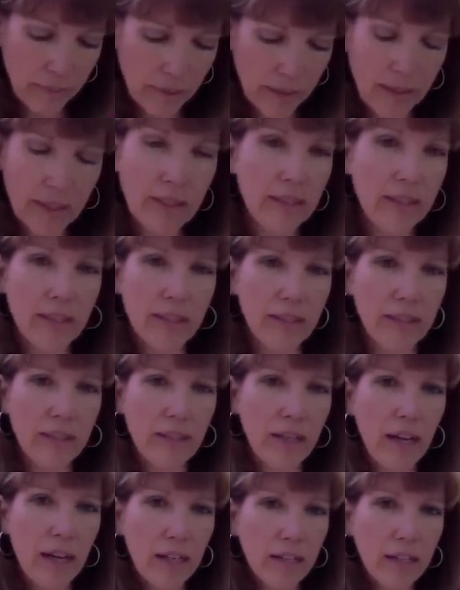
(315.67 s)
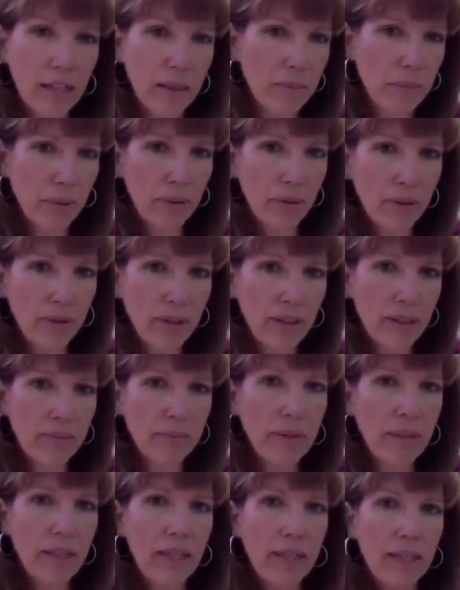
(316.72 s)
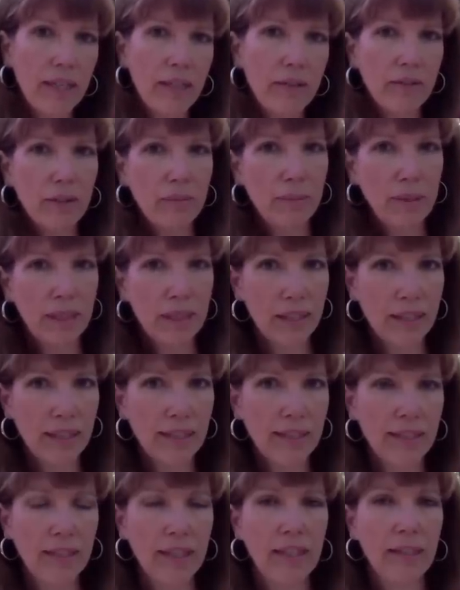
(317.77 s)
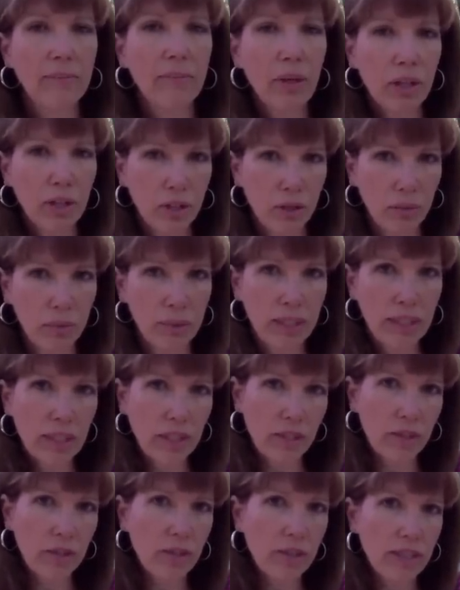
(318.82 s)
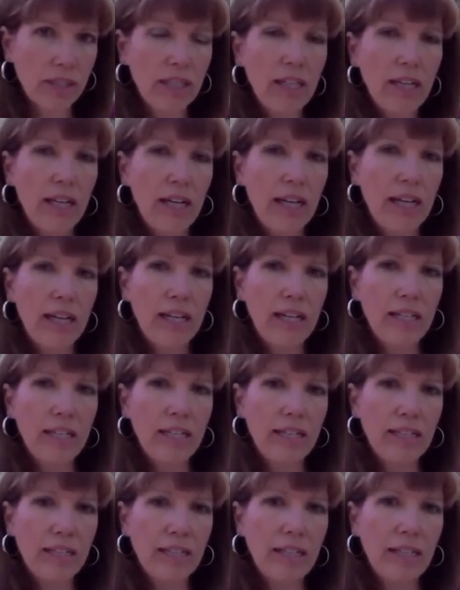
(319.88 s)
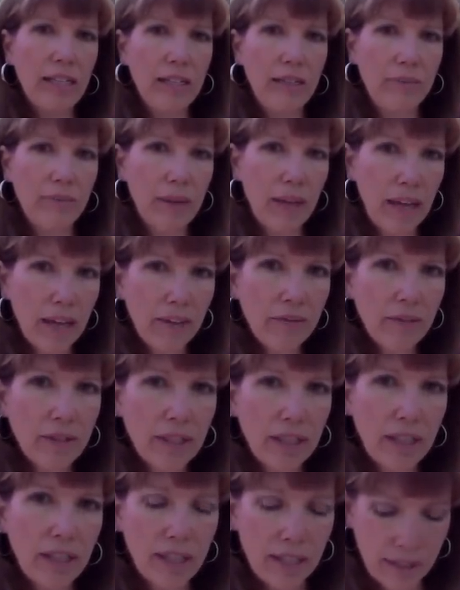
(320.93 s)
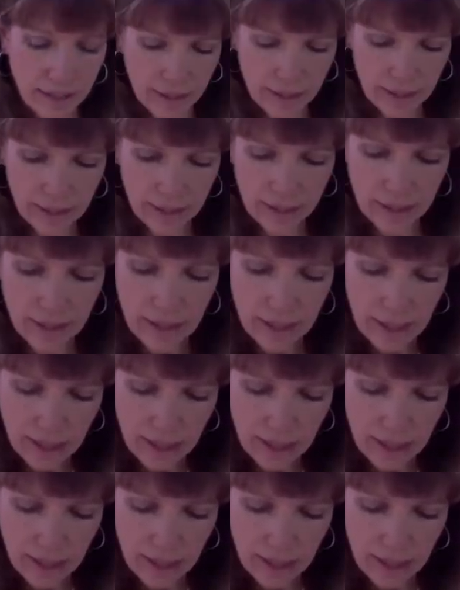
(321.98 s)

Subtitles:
Since this is an online program, it would be things like market research and advertising,